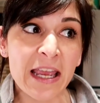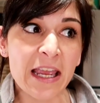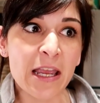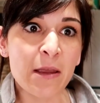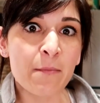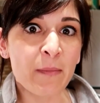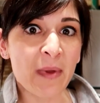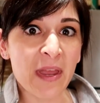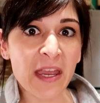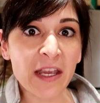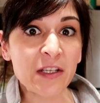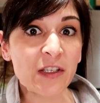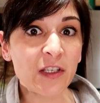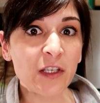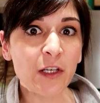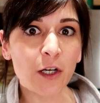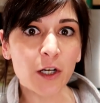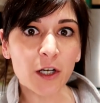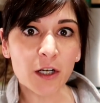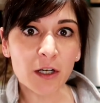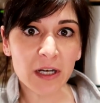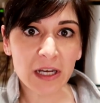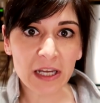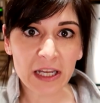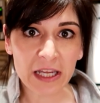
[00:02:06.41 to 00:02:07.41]
It makes
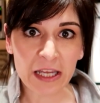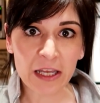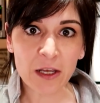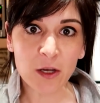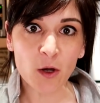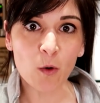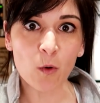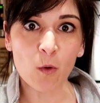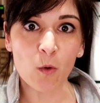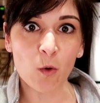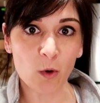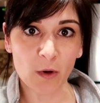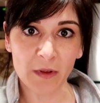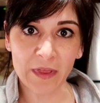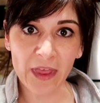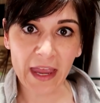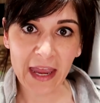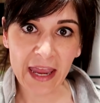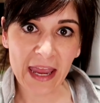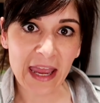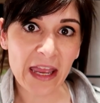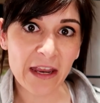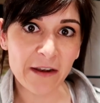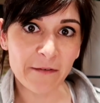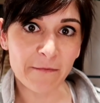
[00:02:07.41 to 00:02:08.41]
your ego or the
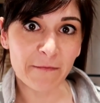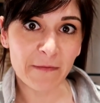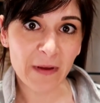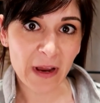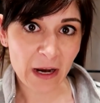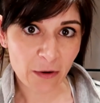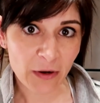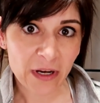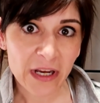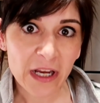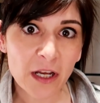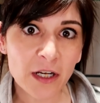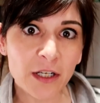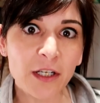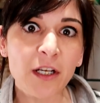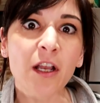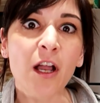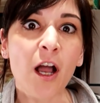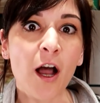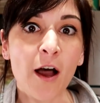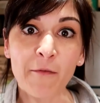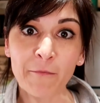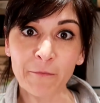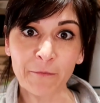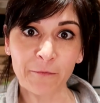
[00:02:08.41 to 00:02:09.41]
head very
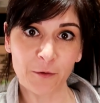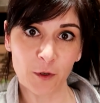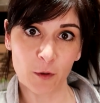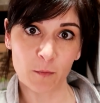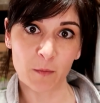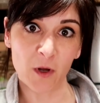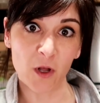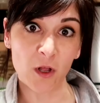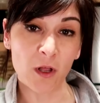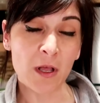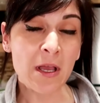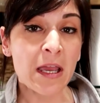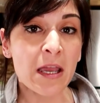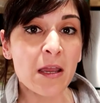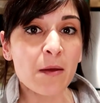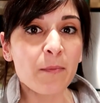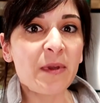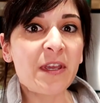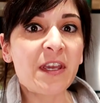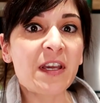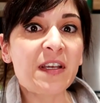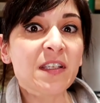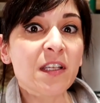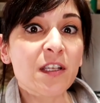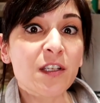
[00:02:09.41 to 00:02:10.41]
uncomfortable
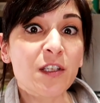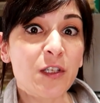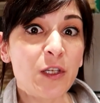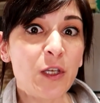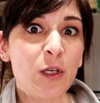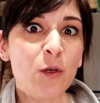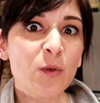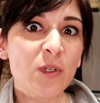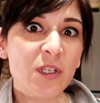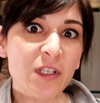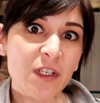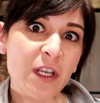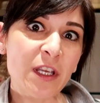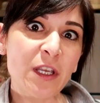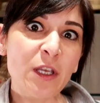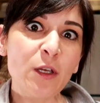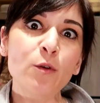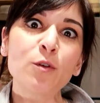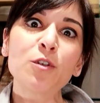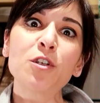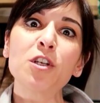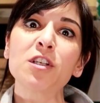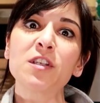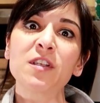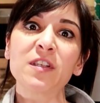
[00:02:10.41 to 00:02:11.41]
because it's used to
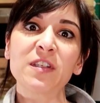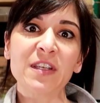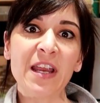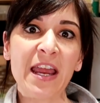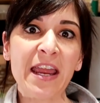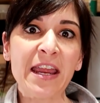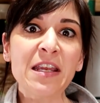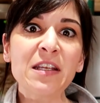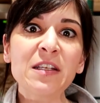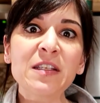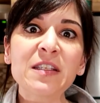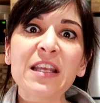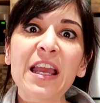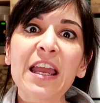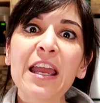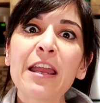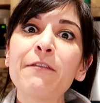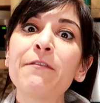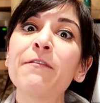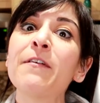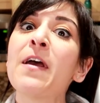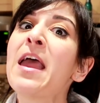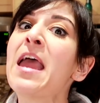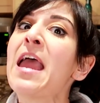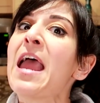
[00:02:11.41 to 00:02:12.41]
you just staying
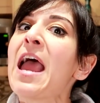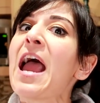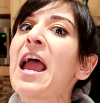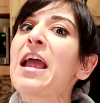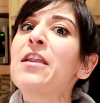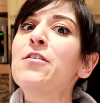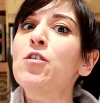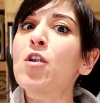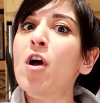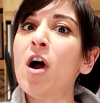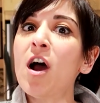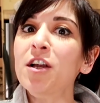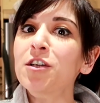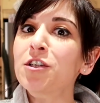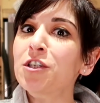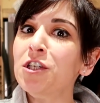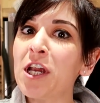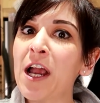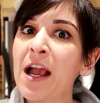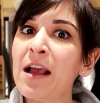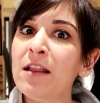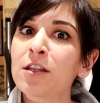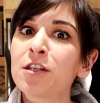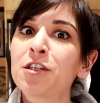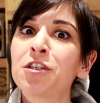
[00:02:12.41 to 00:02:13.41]
safe and not
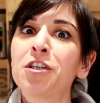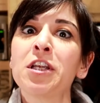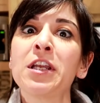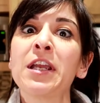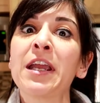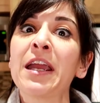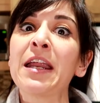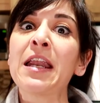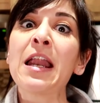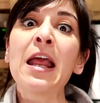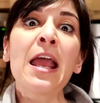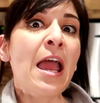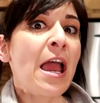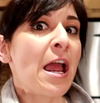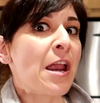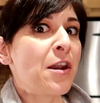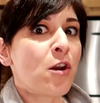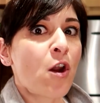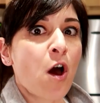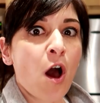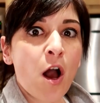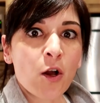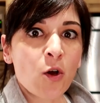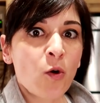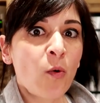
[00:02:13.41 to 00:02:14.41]
challenging it
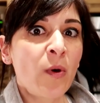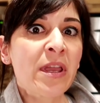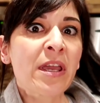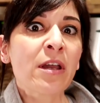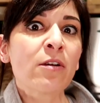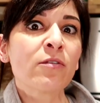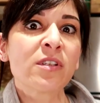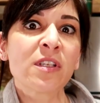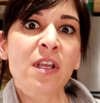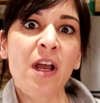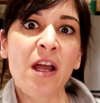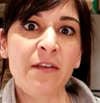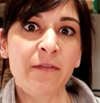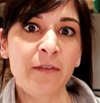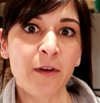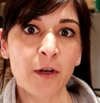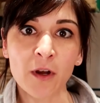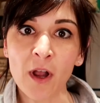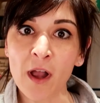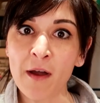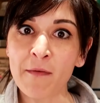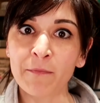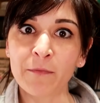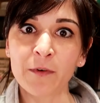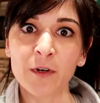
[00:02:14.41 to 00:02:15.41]
and not going outside of your
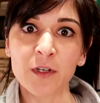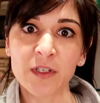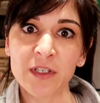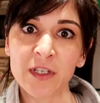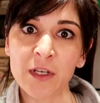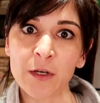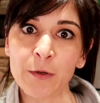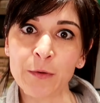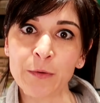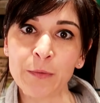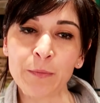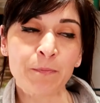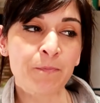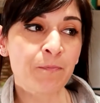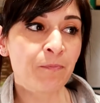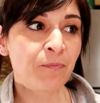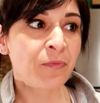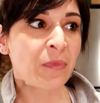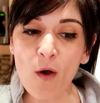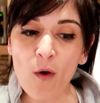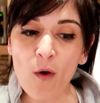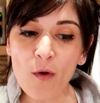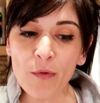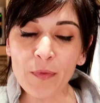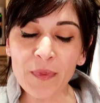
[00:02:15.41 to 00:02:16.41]
comfort zone
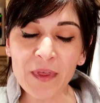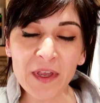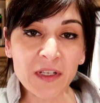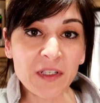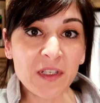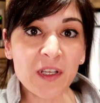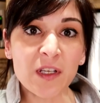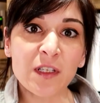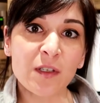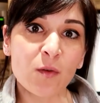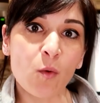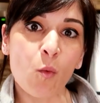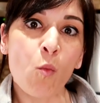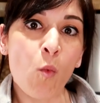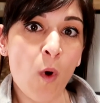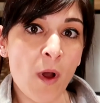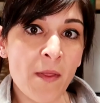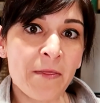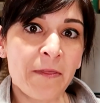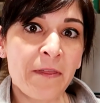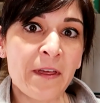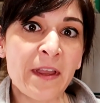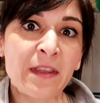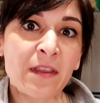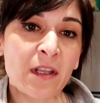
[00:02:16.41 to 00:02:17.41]
this is
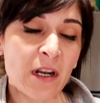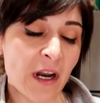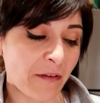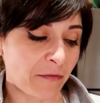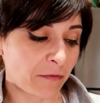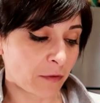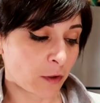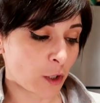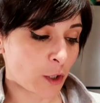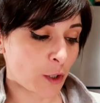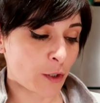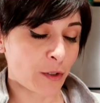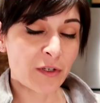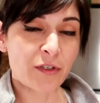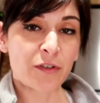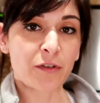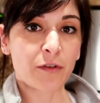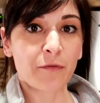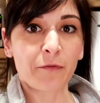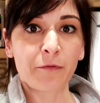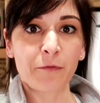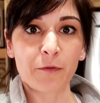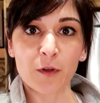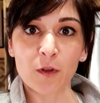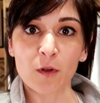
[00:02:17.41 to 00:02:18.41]
one thing that I've learned
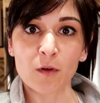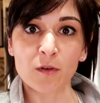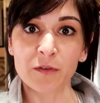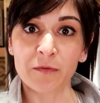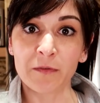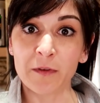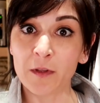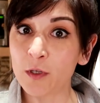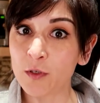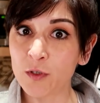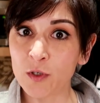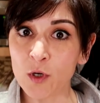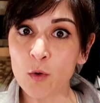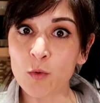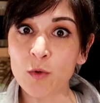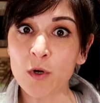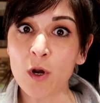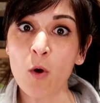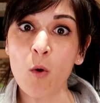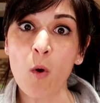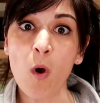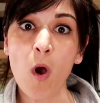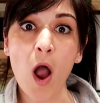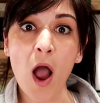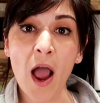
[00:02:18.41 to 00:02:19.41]
for those of you that don't
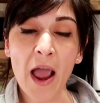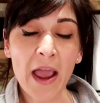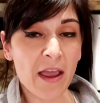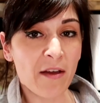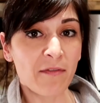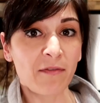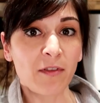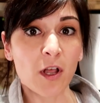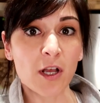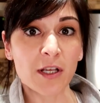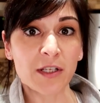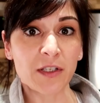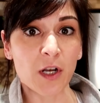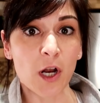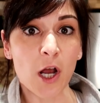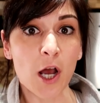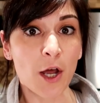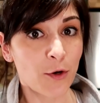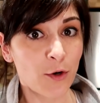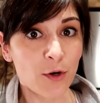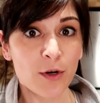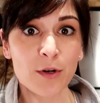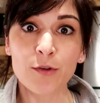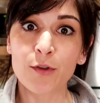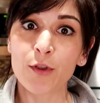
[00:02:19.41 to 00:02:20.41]
know. I have lost
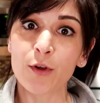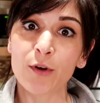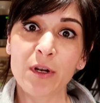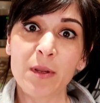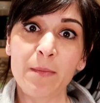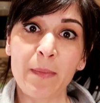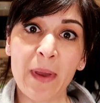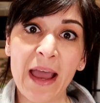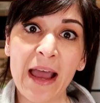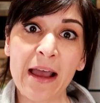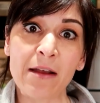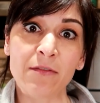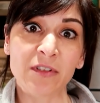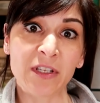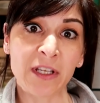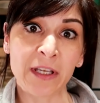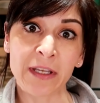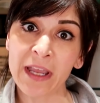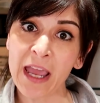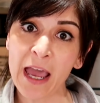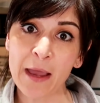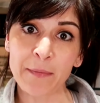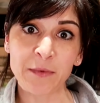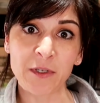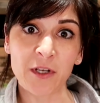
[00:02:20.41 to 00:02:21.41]
130 pounds
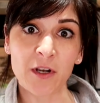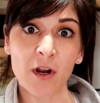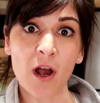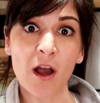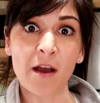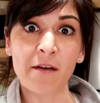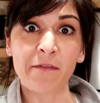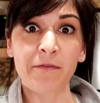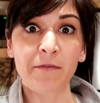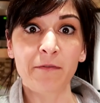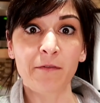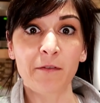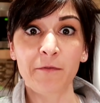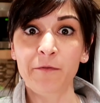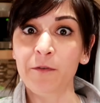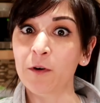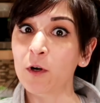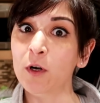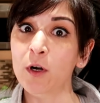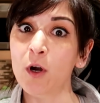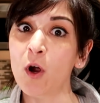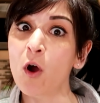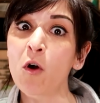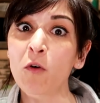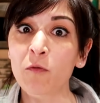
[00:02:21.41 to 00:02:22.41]
and kept it off
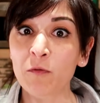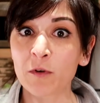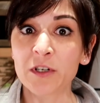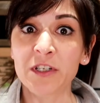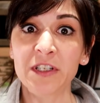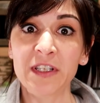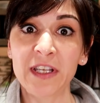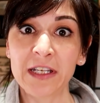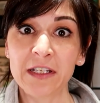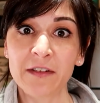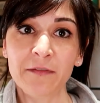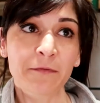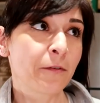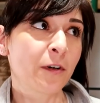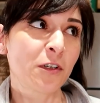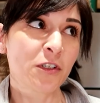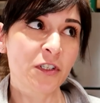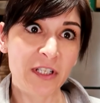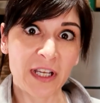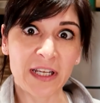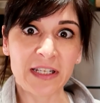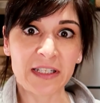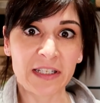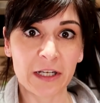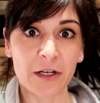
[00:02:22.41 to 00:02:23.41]
for over six for
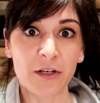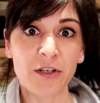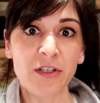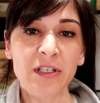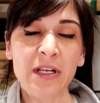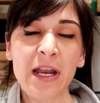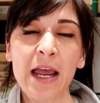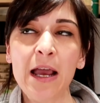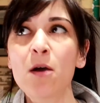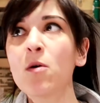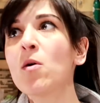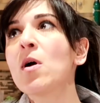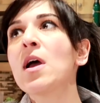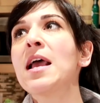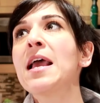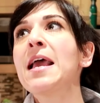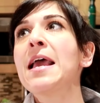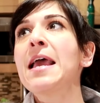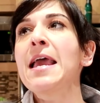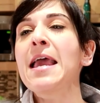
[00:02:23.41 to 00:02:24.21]
six years now.